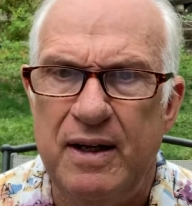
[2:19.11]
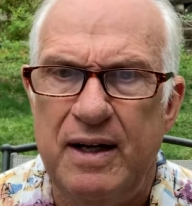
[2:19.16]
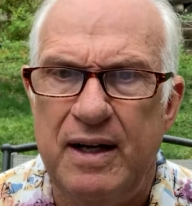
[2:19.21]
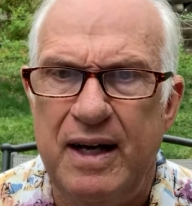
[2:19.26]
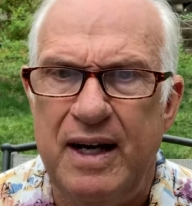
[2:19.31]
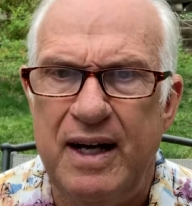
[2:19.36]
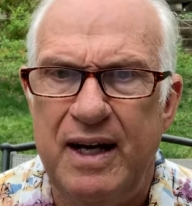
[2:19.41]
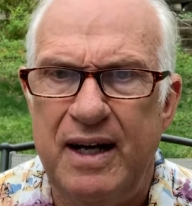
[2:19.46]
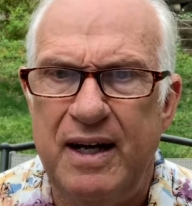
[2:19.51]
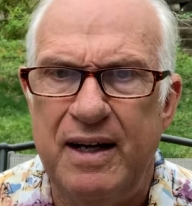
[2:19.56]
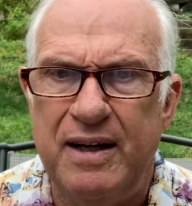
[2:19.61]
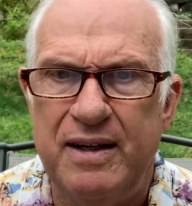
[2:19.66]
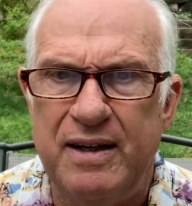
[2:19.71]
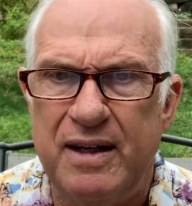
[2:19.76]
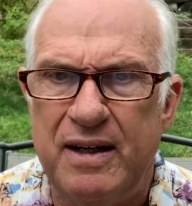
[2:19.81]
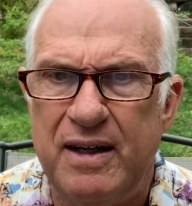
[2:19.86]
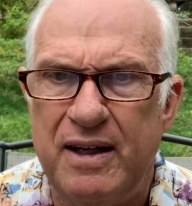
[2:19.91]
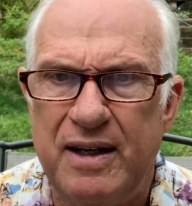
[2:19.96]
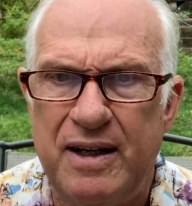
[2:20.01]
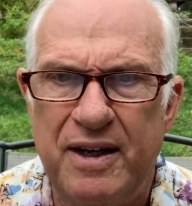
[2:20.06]
And
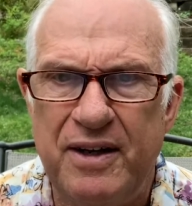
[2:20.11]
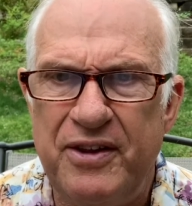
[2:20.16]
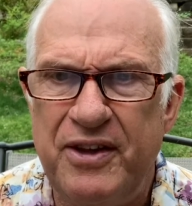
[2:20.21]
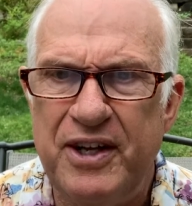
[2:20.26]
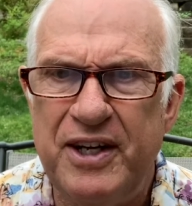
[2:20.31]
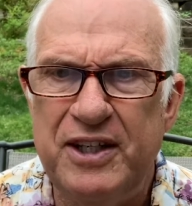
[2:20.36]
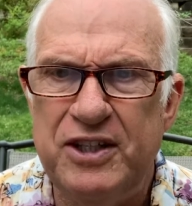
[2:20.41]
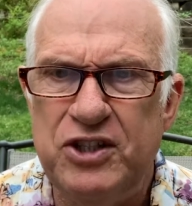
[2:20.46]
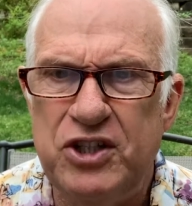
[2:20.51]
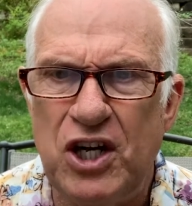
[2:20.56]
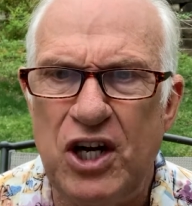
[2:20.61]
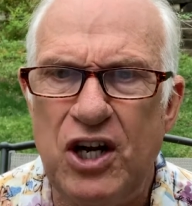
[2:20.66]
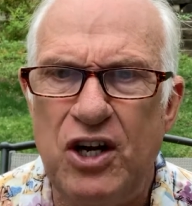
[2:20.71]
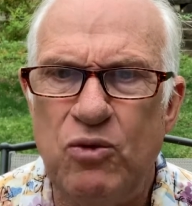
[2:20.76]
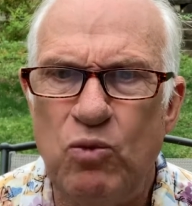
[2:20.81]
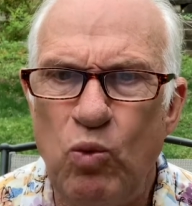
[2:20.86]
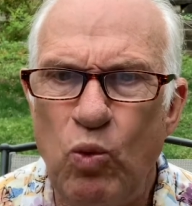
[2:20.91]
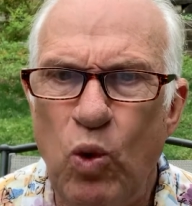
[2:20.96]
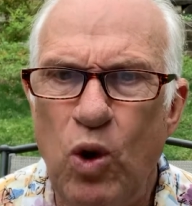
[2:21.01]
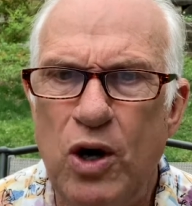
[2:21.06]
uh, then in
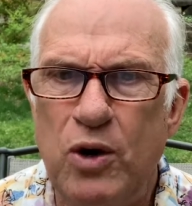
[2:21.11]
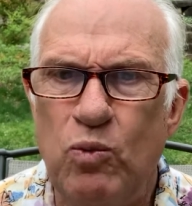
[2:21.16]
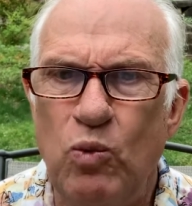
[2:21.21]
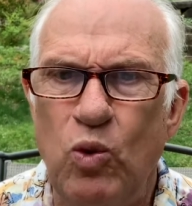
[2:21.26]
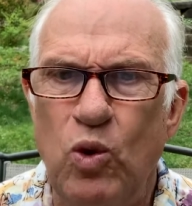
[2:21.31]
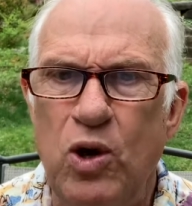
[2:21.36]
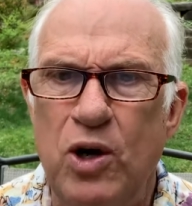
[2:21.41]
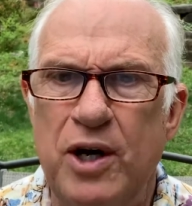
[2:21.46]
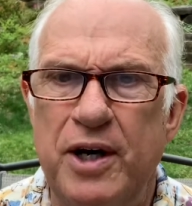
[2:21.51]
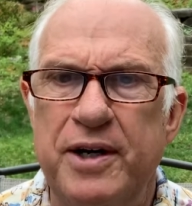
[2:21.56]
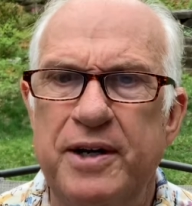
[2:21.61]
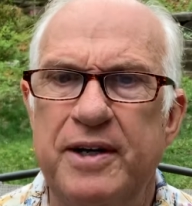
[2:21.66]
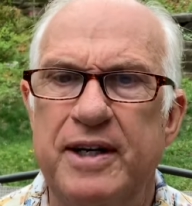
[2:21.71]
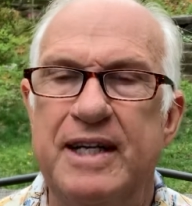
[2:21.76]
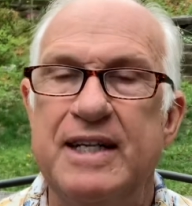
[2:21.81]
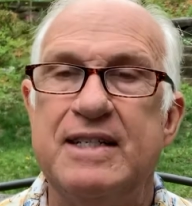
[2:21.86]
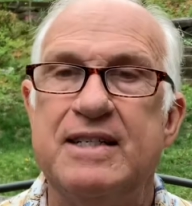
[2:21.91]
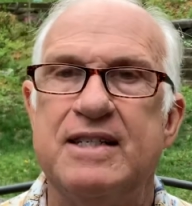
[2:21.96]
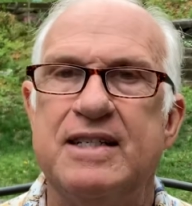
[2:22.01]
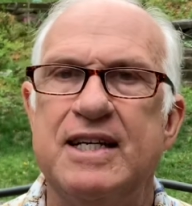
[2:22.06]
John 1 1,
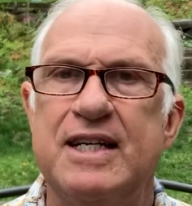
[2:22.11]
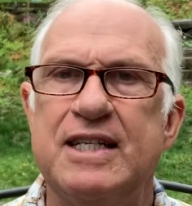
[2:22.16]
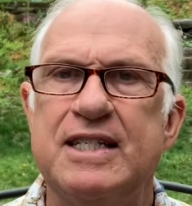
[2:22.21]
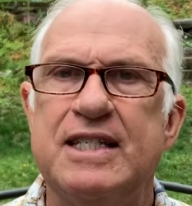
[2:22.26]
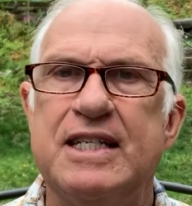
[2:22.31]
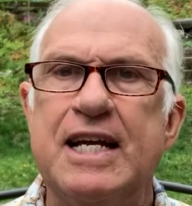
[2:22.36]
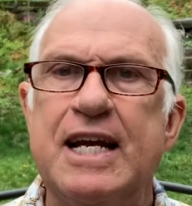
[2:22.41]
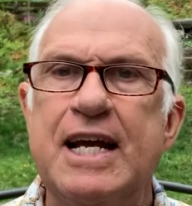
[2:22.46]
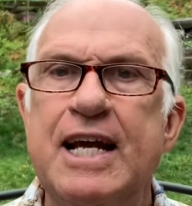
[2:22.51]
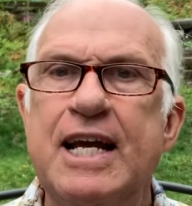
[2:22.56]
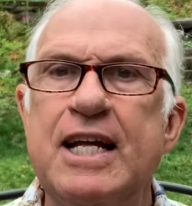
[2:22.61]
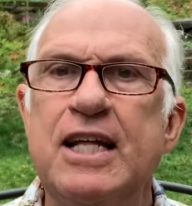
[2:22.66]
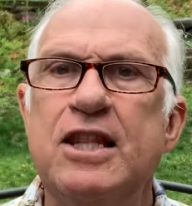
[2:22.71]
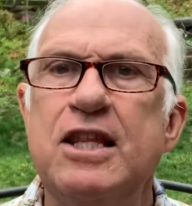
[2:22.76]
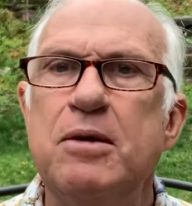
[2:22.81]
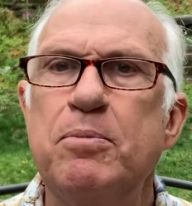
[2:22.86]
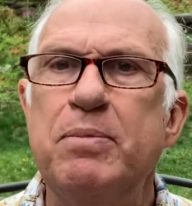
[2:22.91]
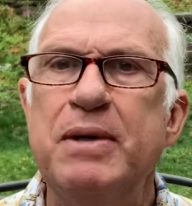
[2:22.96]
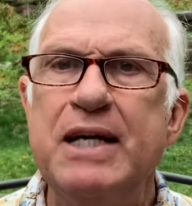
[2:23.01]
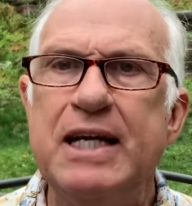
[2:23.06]
it says, In the
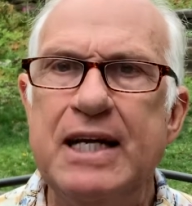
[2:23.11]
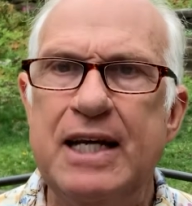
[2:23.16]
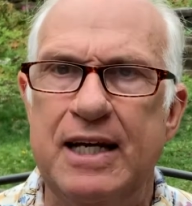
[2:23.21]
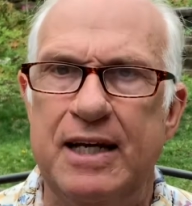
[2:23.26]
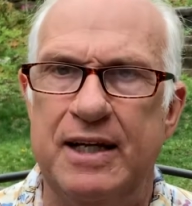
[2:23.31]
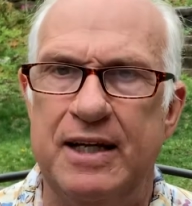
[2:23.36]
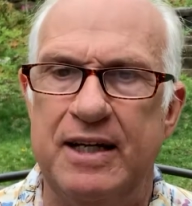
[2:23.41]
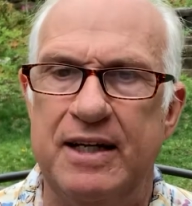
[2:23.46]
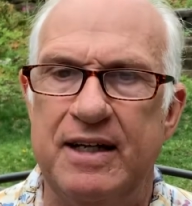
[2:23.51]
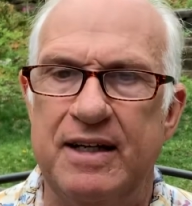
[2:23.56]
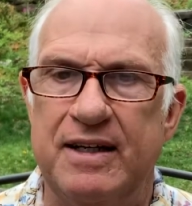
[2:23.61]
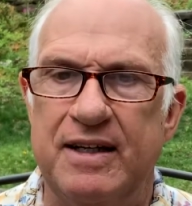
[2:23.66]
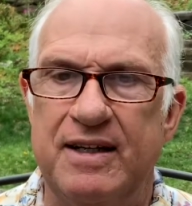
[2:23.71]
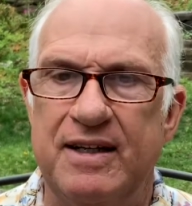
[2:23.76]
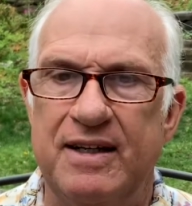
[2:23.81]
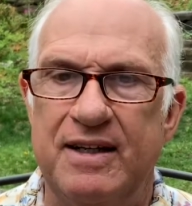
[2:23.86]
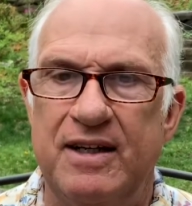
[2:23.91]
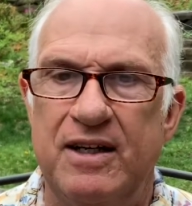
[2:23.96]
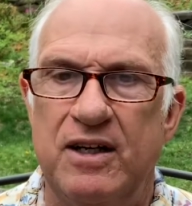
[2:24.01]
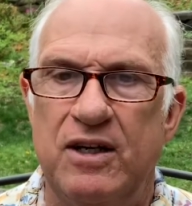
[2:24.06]
beginning
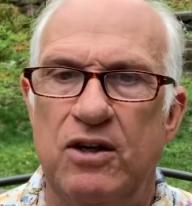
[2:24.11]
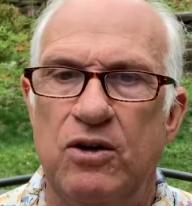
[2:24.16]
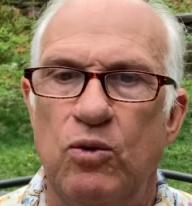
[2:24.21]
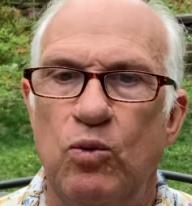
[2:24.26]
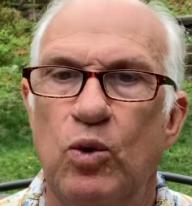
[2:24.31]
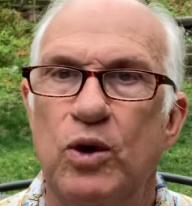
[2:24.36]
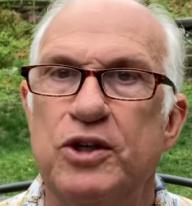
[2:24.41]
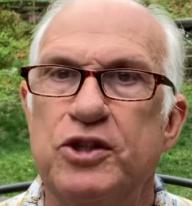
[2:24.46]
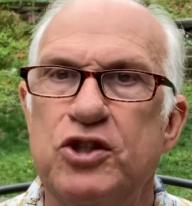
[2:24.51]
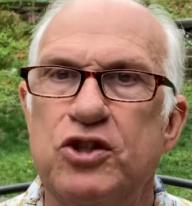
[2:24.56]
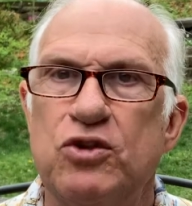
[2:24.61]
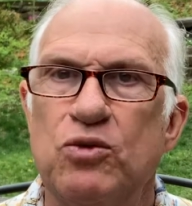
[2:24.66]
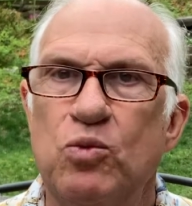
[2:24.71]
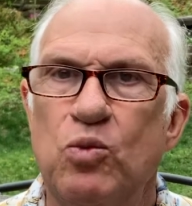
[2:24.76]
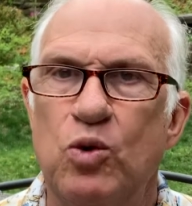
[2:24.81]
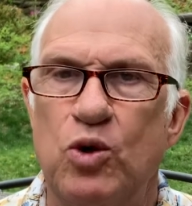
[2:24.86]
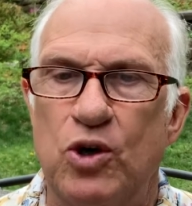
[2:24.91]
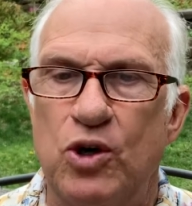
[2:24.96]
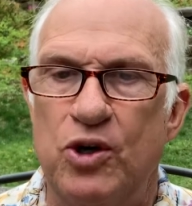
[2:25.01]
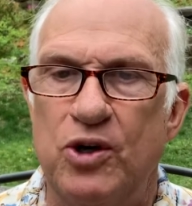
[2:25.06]
was the
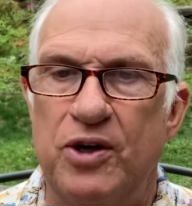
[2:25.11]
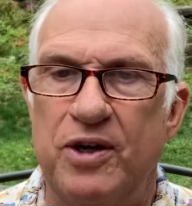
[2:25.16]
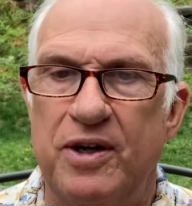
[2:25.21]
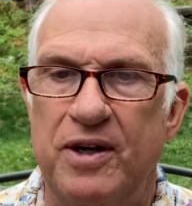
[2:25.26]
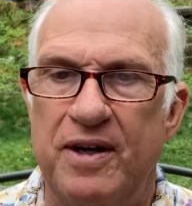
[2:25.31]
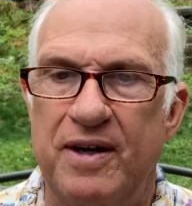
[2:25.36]
Word,